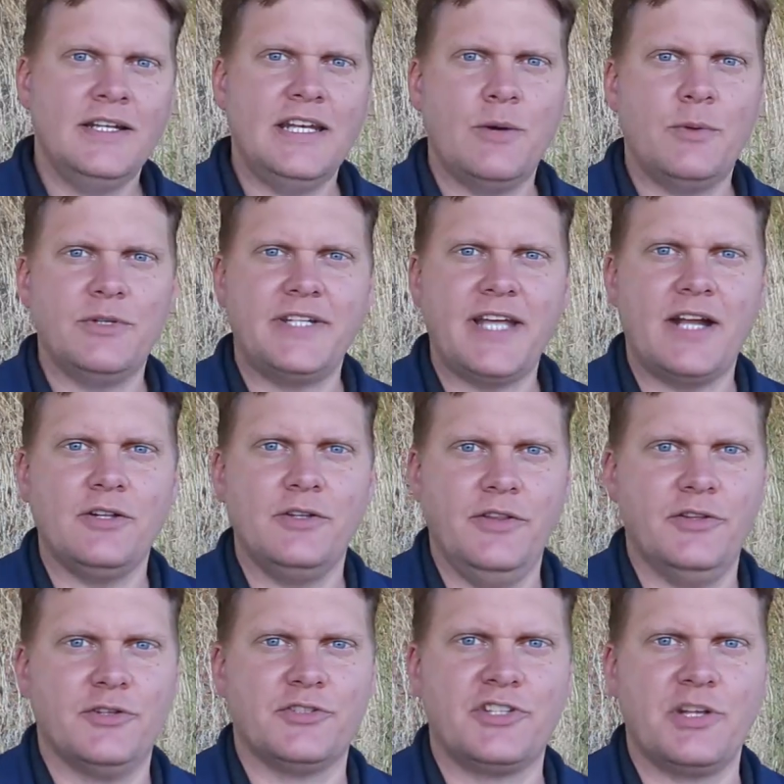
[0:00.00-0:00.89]
Now
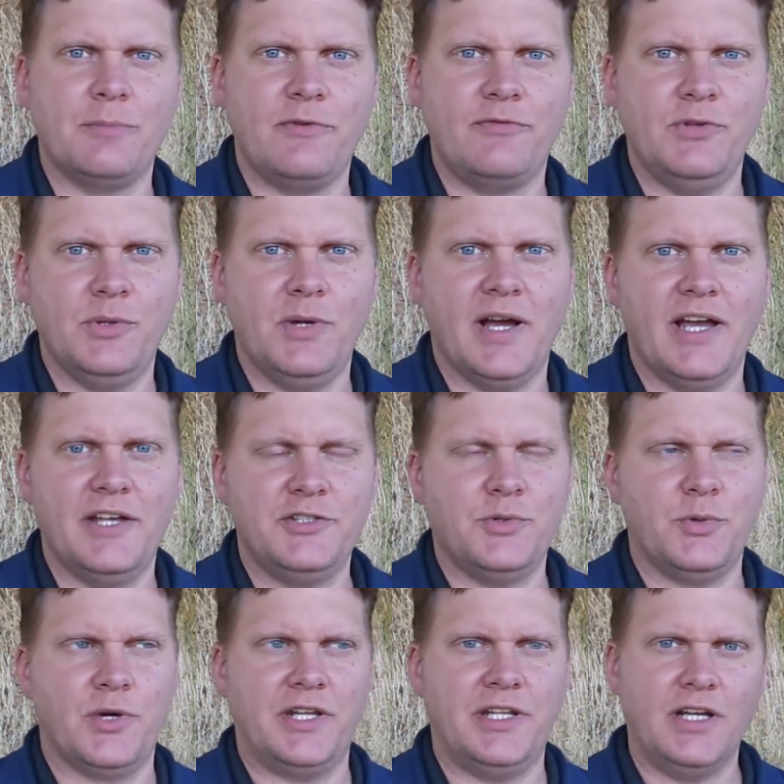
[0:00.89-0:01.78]
undoubtedly there's some of you
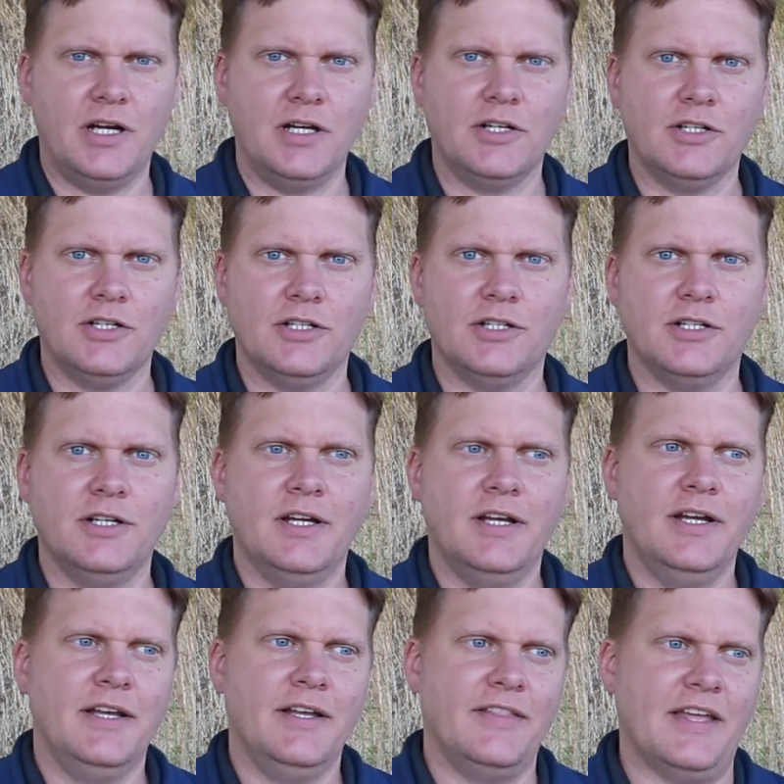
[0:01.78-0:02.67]
guys who are younger
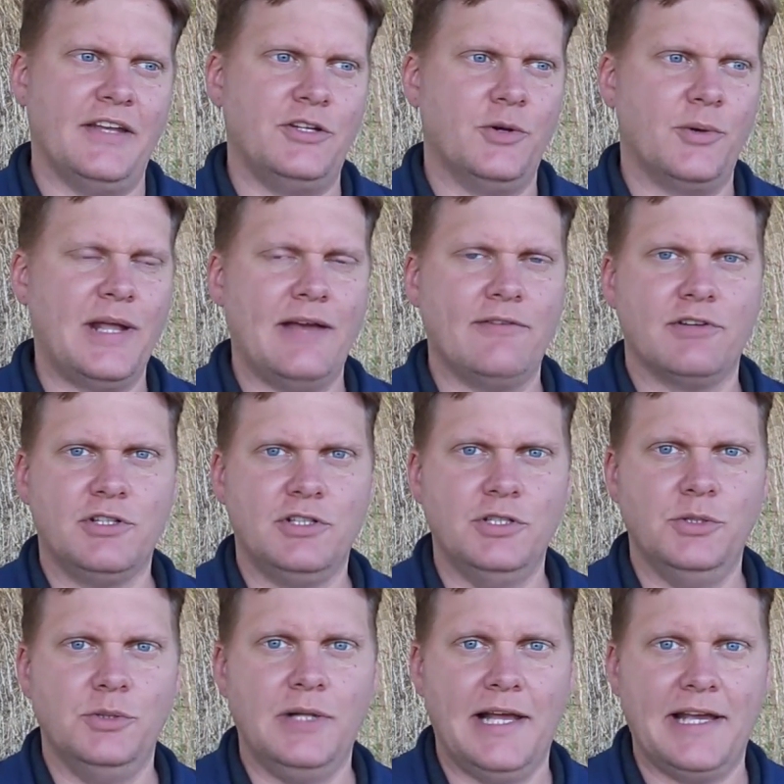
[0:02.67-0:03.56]
that don't have a
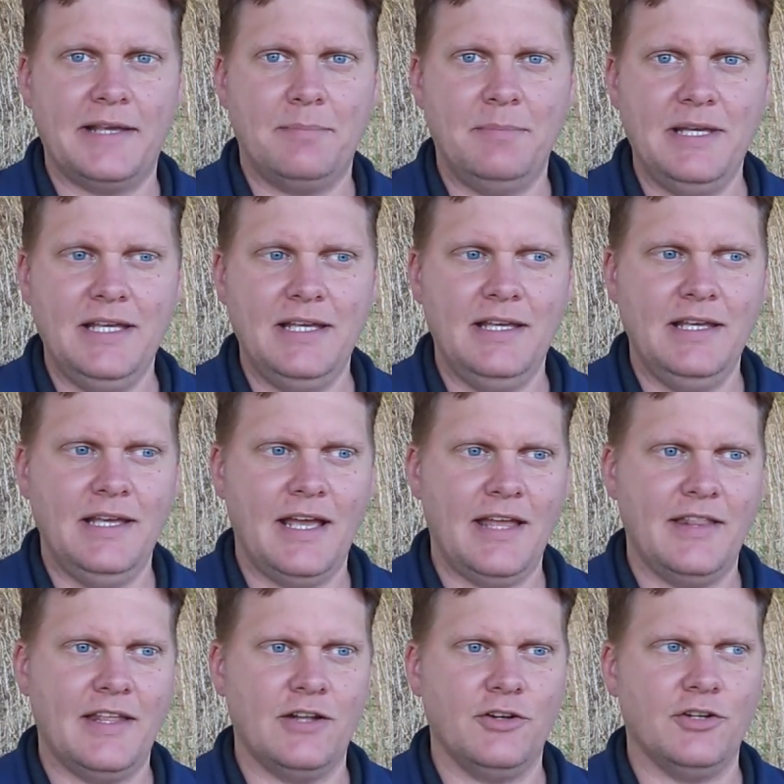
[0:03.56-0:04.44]
clue like me
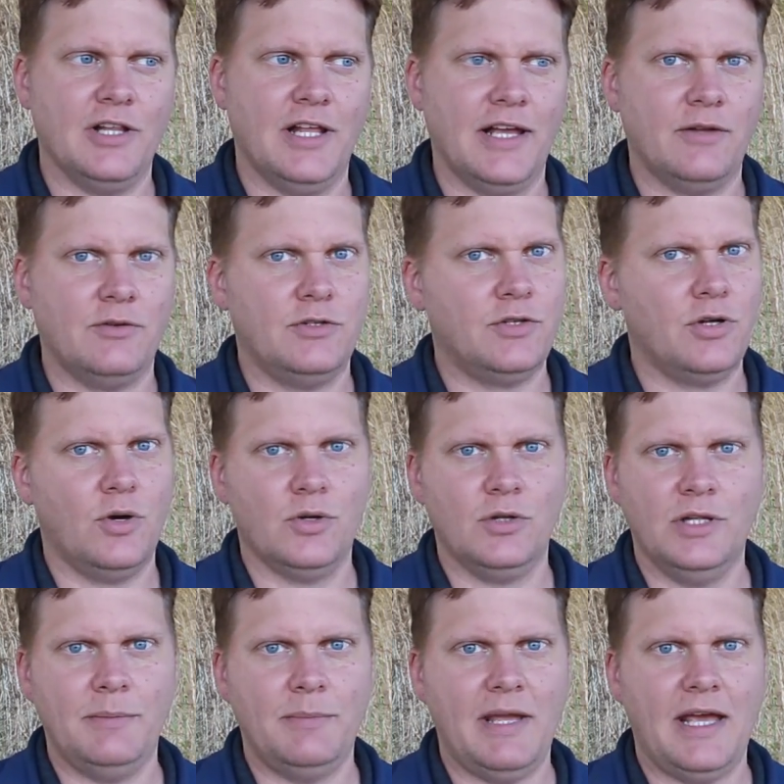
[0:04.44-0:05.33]
and that you're like,
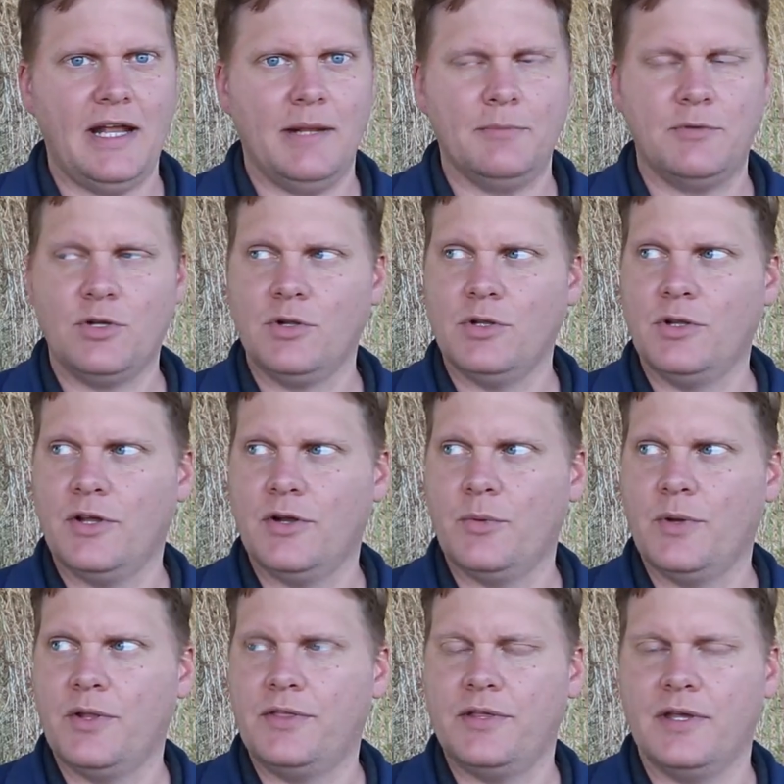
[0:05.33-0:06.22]
totally, man, I'm totally
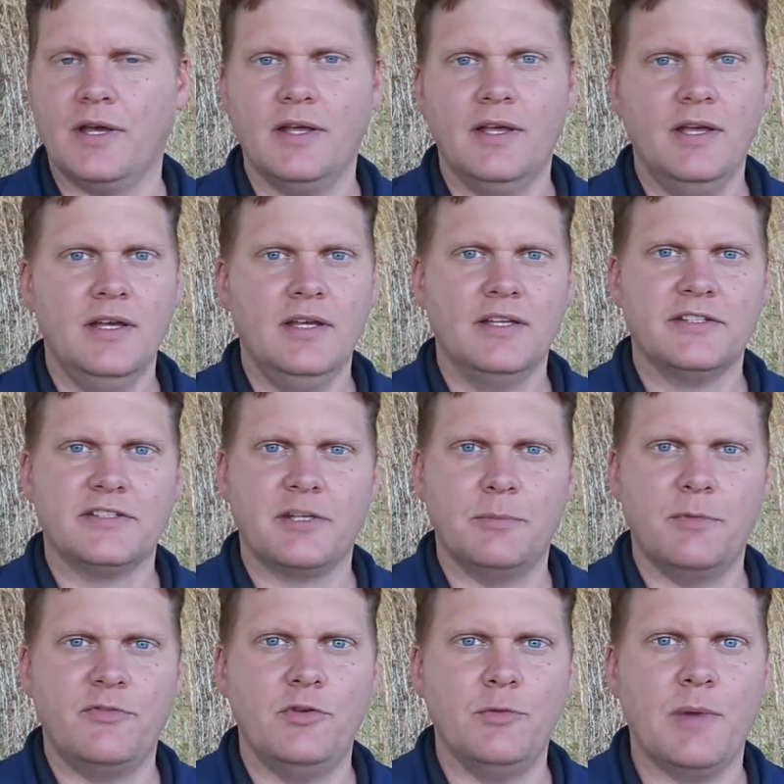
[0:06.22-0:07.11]
there with you.
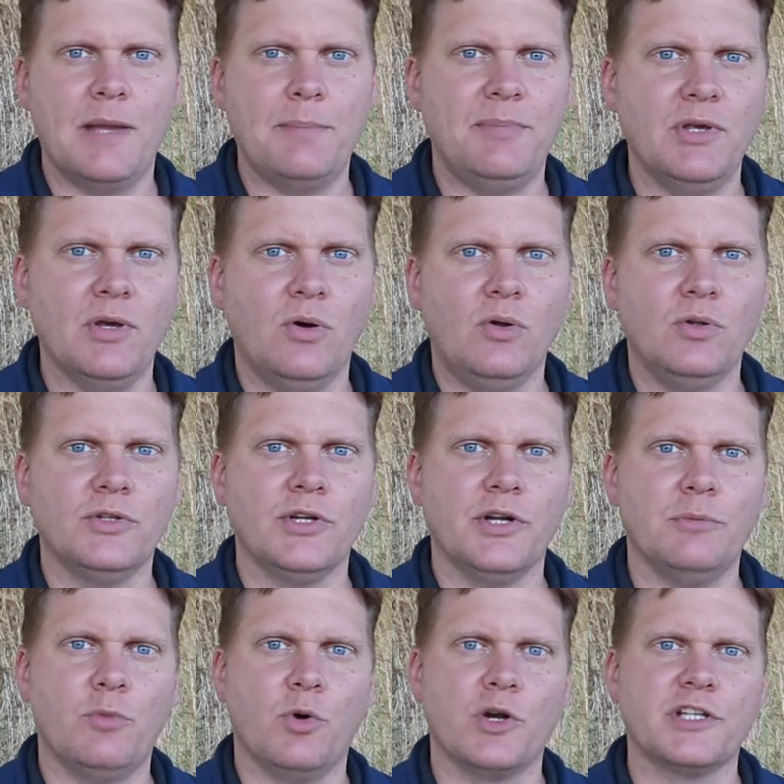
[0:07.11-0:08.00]
Some of you might be
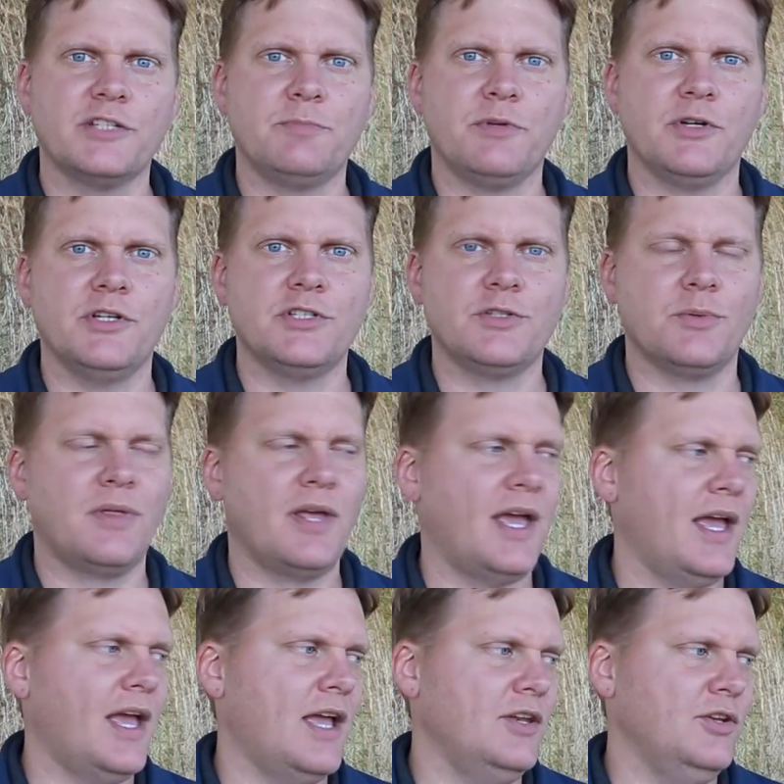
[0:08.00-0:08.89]
older and more experienced with
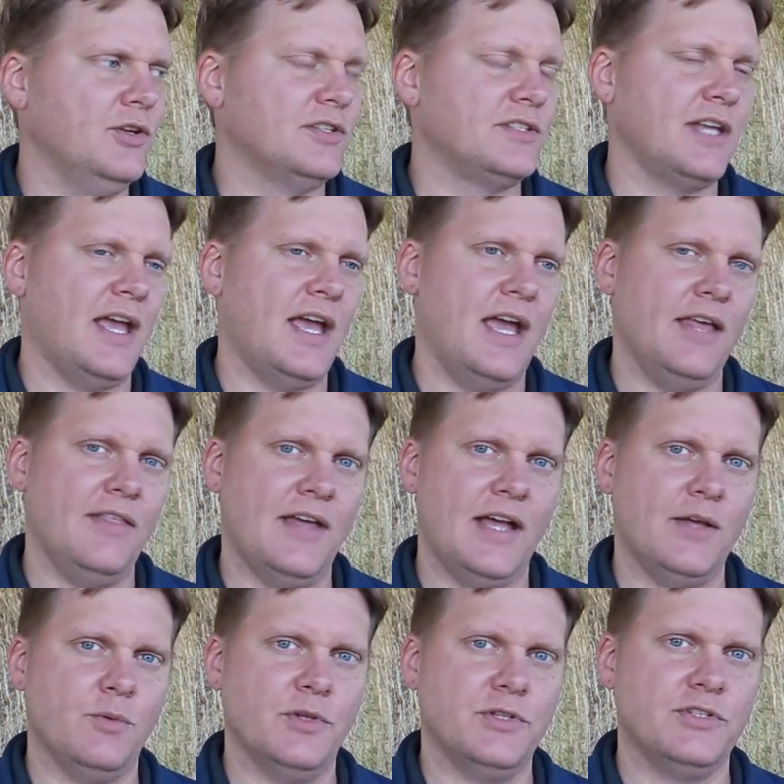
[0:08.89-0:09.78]
hay, and you can say, hey,
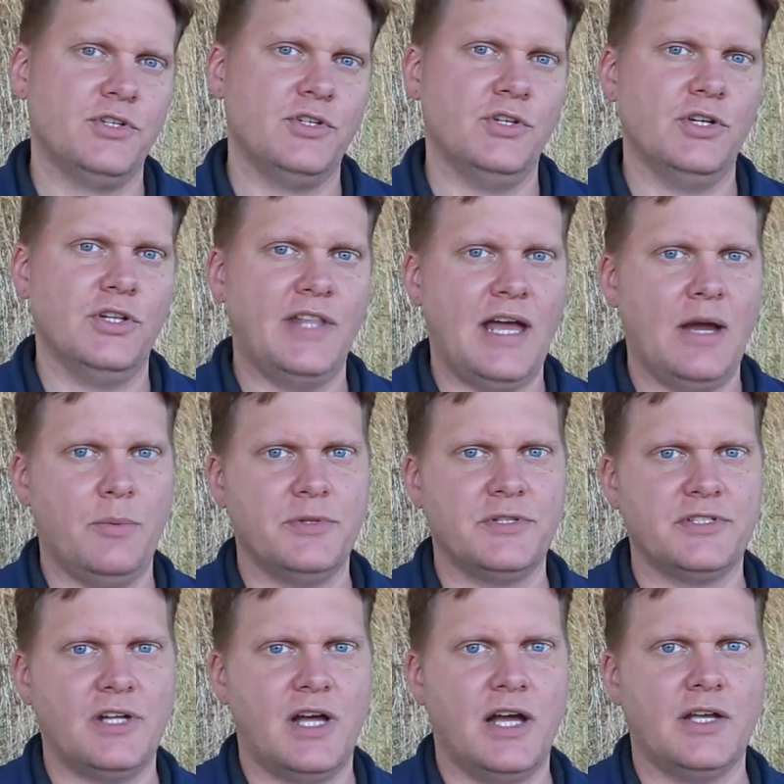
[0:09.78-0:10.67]
that one's good, that
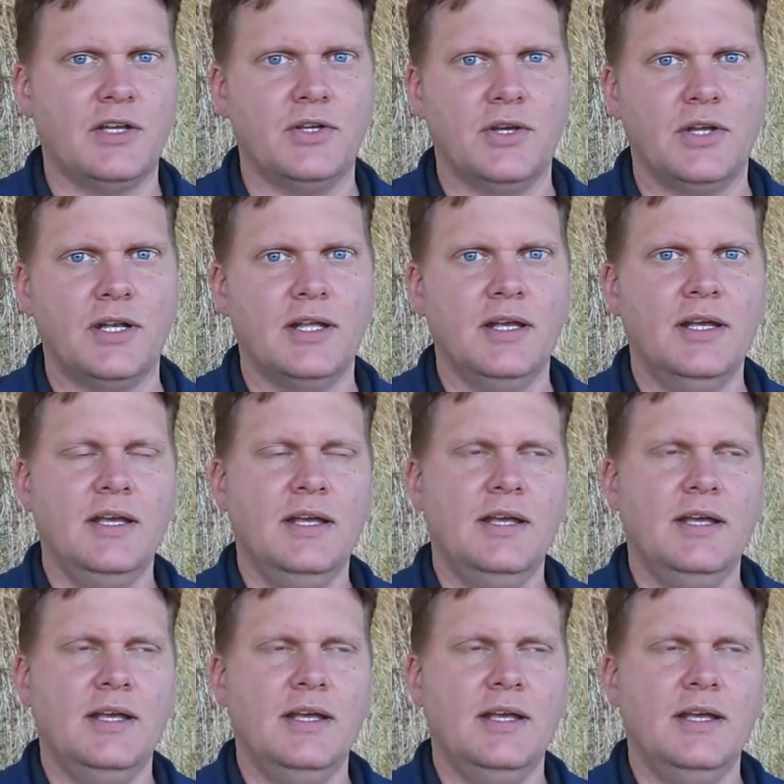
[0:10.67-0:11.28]
one's not good.